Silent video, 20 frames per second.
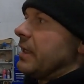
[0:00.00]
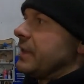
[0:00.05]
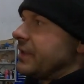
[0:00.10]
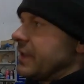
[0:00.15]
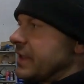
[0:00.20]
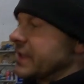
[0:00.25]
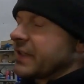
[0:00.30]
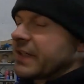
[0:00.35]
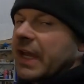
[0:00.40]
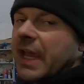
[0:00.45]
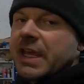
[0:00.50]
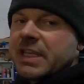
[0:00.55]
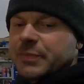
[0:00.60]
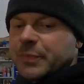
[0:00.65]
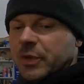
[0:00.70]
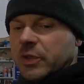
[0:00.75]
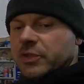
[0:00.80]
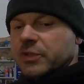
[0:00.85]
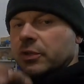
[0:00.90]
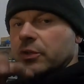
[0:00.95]
In this case,
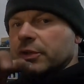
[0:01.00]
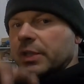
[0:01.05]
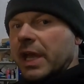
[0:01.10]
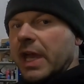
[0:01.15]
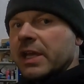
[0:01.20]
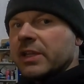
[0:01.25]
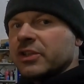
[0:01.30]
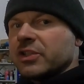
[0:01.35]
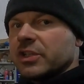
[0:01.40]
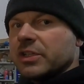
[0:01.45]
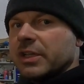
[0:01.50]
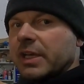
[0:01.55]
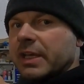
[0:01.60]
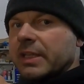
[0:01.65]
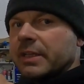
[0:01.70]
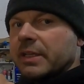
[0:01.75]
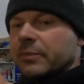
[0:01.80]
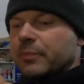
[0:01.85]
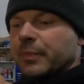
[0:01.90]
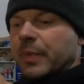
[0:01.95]
because you got the engine
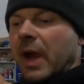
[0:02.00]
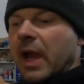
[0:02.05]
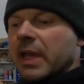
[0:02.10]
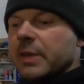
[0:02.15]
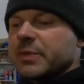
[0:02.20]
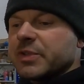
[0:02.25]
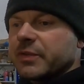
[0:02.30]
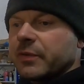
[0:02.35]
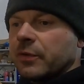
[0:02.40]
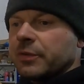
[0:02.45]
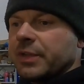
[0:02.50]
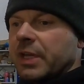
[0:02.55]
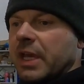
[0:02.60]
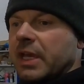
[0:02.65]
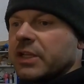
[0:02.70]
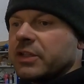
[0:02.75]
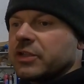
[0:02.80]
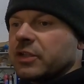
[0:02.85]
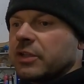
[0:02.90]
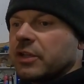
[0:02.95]
and pipes from the
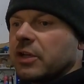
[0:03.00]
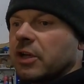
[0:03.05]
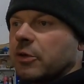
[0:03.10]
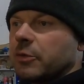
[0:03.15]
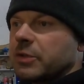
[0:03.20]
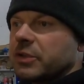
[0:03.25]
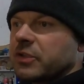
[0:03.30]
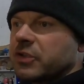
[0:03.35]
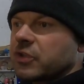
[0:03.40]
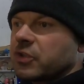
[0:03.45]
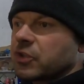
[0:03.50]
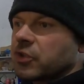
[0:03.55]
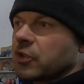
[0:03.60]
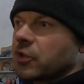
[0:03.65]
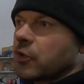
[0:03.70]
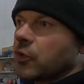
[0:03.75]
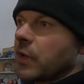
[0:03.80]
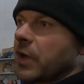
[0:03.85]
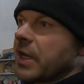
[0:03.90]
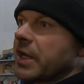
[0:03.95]
engine are going
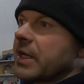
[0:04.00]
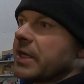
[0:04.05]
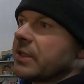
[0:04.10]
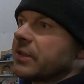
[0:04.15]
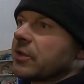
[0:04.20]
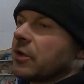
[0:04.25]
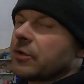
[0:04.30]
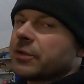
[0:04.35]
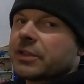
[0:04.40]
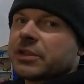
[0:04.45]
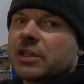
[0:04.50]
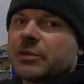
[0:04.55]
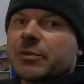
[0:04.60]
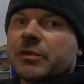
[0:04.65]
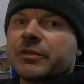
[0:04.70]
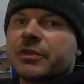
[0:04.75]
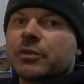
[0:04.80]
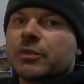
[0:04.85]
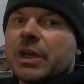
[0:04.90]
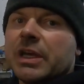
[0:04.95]
straight on the top
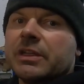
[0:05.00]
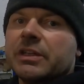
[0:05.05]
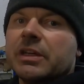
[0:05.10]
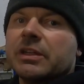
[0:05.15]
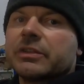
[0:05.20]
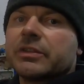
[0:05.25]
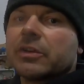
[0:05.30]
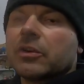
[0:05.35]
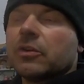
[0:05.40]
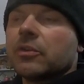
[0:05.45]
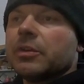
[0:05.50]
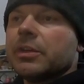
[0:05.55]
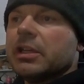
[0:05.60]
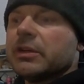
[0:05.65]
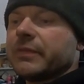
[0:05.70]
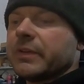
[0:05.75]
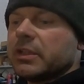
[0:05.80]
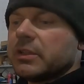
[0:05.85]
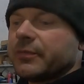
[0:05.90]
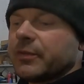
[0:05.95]
of the radiator,
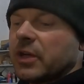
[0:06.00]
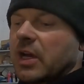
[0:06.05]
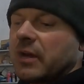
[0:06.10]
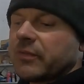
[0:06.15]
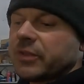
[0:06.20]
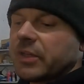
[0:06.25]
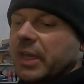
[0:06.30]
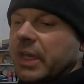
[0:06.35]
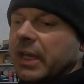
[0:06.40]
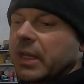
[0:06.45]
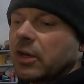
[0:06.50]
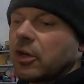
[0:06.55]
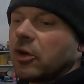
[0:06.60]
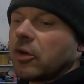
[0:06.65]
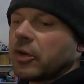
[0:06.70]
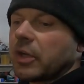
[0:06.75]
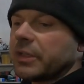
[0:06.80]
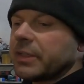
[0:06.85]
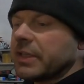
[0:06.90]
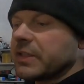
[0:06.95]
even if you have the
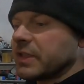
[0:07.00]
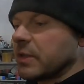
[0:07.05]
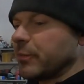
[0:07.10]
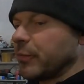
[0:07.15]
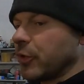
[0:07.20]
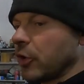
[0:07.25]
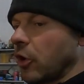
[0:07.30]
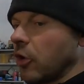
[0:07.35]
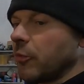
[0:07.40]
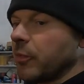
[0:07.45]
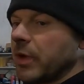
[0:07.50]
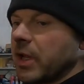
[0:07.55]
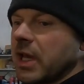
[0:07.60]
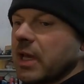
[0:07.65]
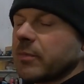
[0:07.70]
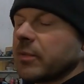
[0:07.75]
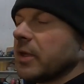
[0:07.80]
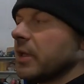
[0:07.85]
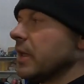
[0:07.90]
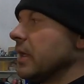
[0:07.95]
airlock and there's a
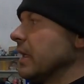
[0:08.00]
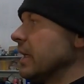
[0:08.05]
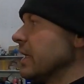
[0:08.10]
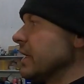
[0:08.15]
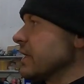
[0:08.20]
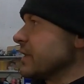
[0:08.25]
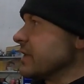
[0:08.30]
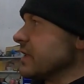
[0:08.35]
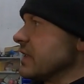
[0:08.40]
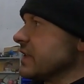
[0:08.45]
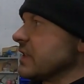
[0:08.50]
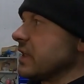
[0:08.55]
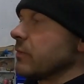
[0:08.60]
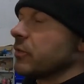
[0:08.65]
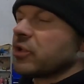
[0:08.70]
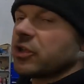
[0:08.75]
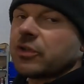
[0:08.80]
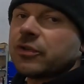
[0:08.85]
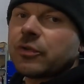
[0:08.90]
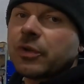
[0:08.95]
problem,
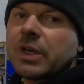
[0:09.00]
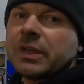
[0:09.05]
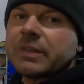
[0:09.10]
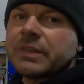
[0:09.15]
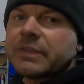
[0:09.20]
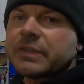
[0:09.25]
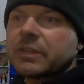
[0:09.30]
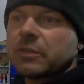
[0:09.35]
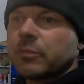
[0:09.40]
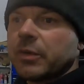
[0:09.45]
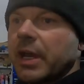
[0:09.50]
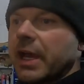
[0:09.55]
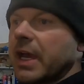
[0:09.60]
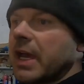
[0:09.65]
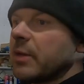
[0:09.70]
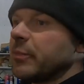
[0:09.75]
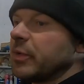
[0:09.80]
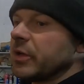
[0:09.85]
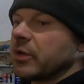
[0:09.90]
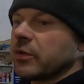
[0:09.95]
system generated some
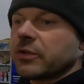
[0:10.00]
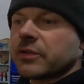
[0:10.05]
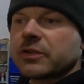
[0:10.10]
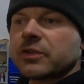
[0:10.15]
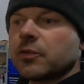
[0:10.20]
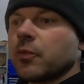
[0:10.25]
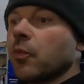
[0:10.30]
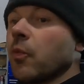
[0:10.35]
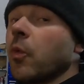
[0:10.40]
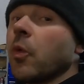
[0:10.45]
air because